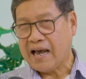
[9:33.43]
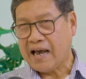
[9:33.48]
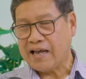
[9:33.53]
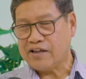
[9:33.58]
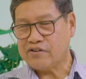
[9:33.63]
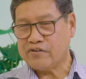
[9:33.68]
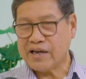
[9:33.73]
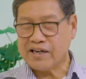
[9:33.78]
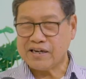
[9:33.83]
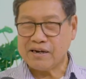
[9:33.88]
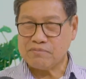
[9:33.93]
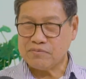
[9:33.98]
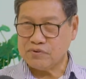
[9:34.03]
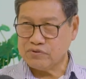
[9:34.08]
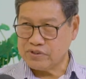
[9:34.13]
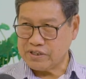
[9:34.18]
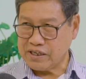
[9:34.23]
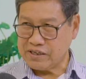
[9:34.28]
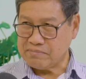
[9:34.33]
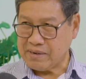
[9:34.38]
You end up
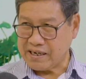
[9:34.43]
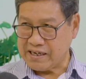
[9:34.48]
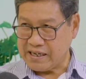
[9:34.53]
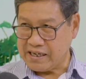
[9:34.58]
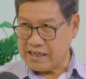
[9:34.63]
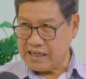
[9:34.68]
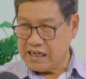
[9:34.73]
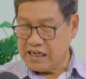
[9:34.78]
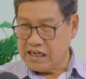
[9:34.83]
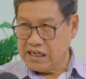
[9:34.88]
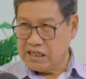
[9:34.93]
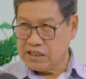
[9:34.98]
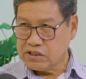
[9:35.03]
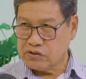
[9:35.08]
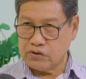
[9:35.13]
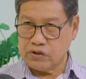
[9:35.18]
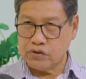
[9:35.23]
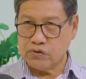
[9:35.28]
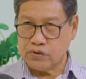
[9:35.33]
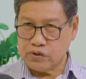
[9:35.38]
losing money.
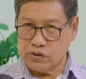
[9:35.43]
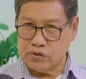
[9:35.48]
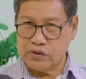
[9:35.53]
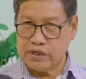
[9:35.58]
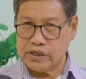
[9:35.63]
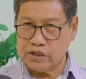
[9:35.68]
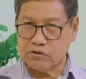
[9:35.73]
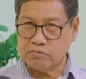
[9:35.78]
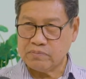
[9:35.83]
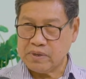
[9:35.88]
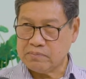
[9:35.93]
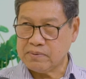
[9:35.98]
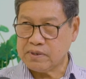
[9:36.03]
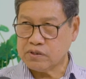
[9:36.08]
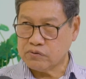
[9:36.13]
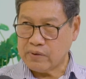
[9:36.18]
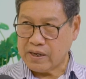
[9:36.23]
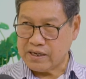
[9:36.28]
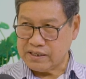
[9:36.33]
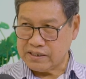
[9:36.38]
So you need to be able
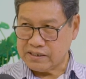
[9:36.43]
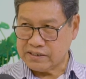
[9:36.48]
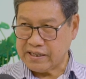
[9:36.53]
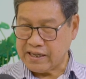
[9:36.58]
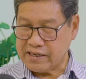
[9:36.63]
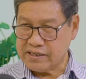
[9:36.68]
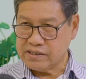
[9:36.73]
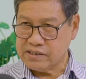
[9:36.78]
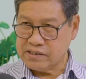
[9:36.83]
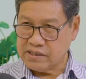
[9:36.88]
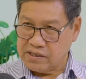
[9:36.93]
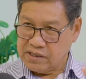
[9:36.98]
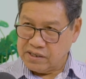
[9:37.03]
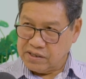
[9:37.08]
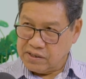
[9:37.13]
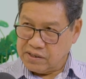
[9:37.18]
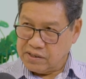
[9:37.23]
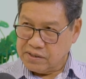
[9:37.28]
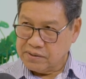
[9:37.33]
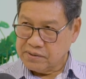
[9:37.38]
to understand
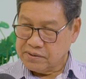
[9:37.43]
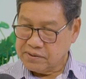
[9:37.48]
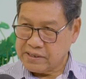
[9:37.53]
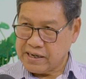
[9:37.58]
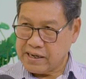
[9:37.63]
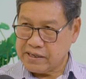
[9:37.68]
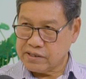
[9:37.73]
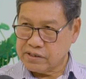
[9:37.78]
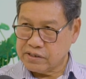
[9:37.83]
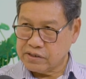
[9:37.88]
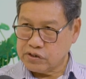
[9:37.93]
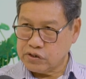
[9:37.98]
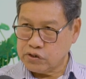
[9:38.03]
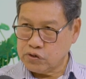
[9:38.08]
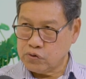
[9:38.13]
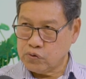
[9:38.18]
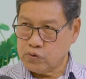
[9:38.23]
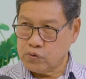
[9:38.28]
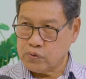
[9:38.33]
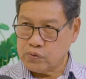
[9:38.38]
that
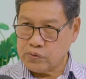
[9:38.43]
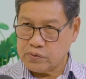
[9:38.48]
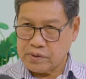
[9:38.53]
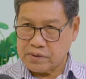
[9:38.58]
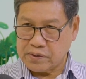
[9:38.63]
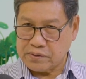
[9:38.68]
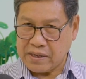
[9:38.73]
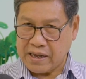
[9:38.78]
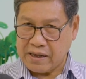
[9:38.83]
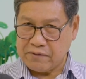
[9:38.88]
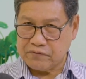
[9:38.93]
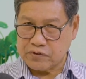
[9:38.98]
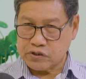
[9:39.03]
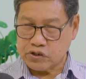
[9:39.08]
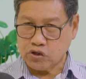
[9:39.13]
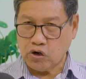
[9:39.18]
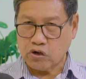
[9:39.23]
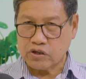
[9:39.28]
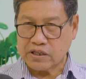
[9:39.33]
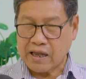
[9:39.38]
you have a
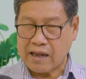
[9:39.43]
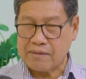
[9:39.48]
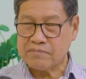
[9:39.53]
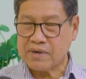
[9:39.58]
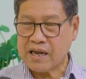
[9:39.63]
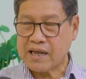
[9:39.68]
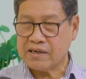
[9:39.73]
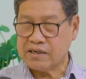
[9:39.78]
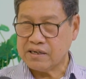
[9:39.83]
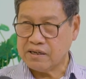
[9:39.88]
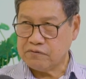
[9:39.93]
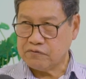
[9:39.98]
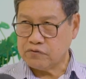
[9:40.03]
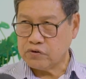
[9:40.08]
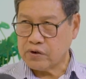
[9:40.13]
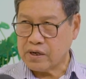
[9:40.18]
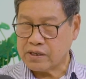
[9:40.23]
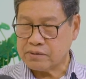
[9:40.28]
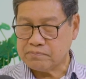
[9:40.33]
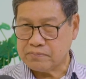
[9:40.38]
short timeline if
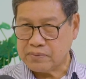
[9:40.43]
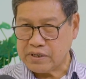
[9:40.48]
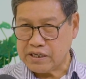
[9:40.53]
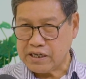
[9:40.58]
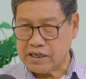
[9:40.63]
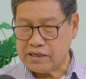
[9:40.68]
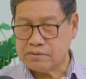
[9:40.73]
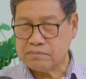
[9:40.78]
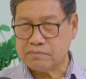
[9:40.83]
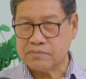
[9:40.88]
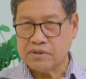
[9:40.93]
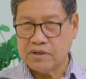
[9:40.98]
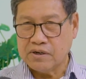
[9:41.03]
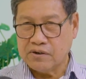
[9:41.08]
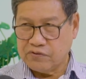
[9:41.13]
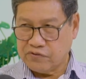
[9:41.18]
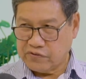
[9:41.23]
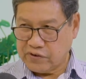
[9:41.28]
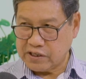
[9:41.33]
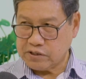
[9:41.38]
you are bringing
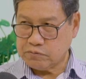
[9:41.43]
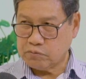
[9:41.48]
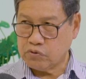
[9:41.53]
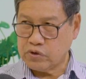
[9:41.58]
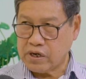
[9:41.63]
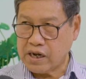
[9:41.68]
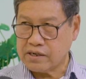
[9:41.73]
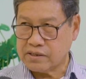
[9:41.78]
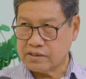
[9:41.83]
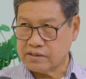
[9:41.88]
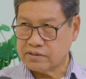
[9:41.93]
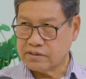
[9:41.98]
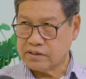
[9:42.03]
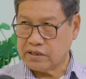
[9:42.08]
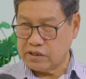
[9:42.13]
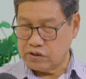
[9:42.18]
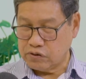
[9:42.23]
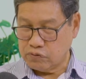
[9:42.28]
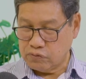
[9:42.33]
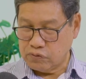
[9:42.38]
fresh product
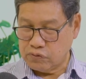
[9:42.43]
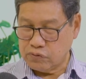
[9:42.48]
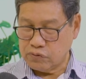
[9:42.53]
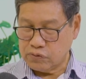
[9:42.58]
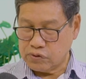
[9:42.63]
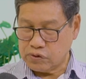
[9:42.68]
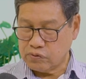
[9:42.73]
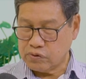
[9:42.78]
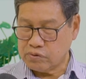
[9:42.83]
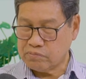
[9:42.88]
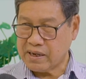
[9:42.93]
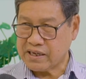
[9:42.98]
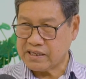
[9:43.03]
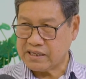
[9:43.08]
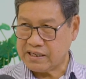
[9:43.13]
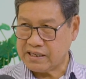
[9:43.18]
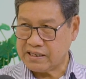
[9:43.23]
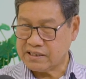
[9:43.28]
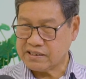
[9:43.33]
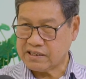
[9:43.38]
into the
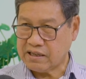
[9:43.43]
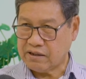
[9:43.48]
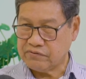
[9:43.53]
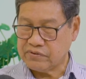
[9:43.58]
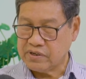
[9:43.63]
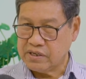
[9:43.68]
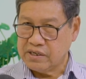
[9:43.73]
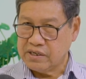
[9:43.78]
market itself.